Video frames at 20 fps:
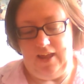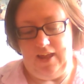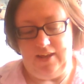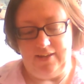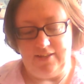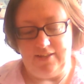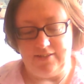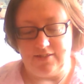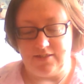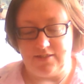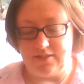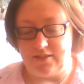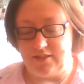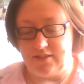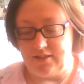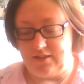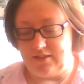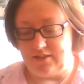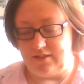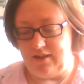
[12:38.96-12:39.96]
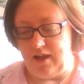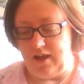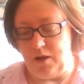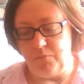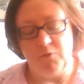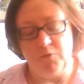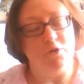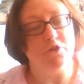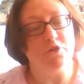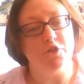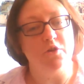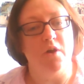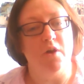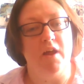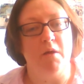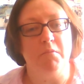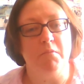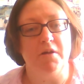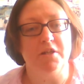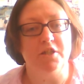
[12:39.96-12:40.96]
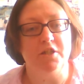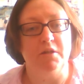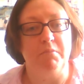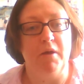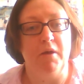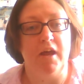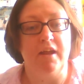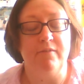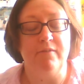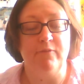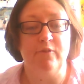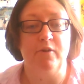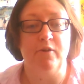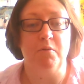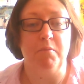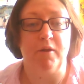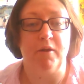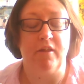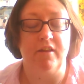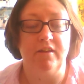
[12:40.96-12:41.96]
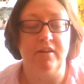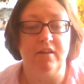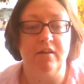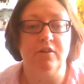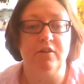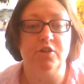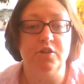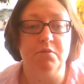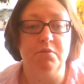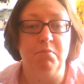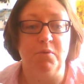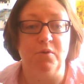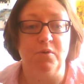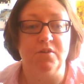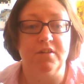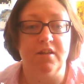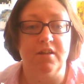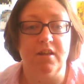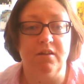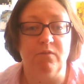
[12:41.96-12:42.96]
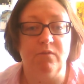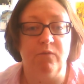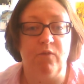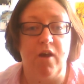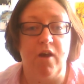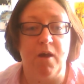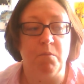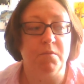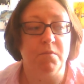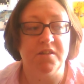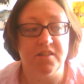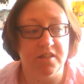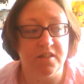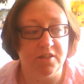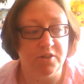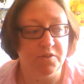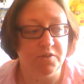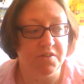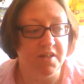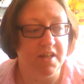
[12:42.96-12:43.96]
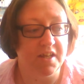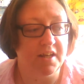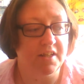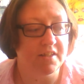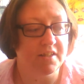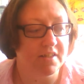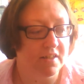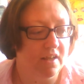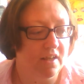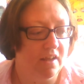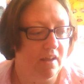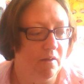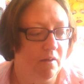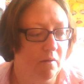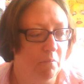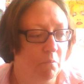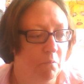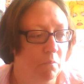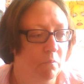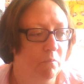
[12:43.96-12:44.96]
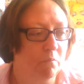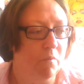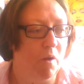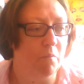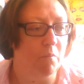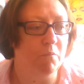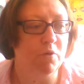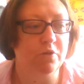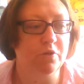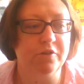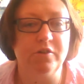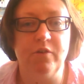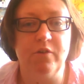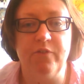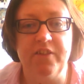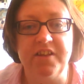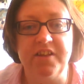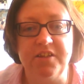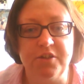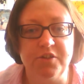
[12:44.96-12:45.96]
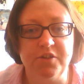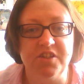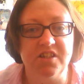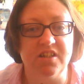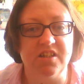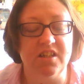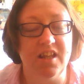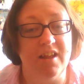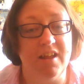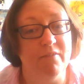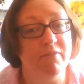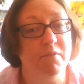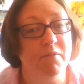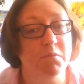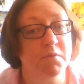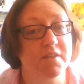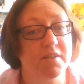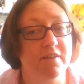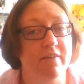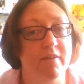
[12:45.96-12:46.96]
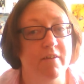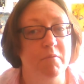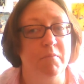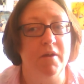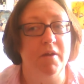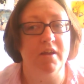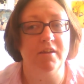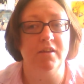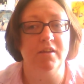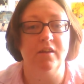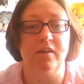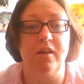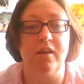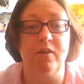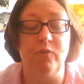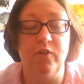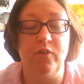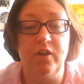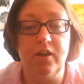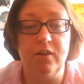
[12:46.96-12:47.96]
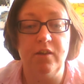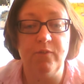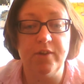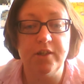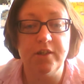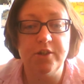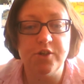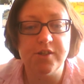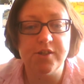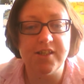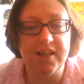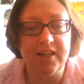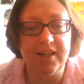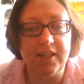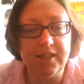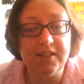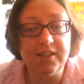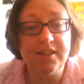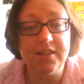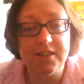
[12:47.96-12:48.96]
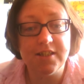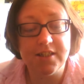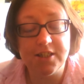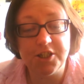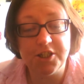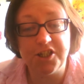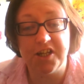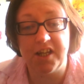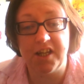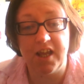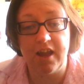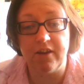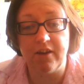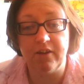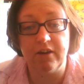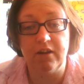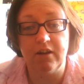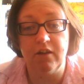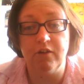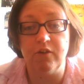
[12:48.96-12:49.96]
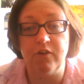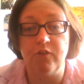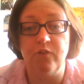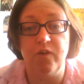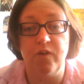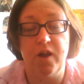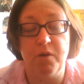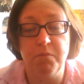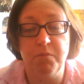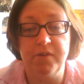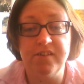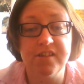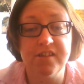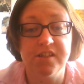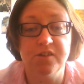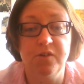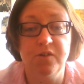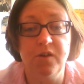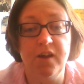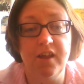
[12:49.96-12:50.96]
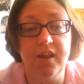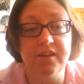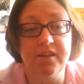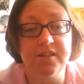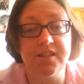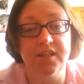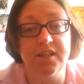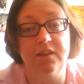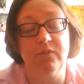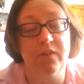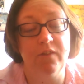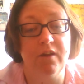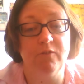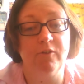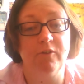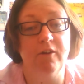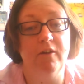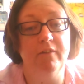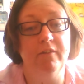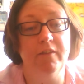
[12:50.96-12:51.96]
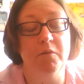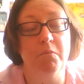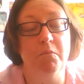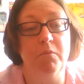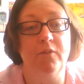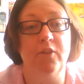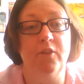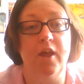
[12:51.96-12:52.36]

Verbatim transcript: And it's, I'm not sure how much she paid for it, but I know she bought it in farmers in New Zealand. And I'm not sure if they do still have them, so, but if, if you live in New Zealand, check out your local farmers store and see if they've got them.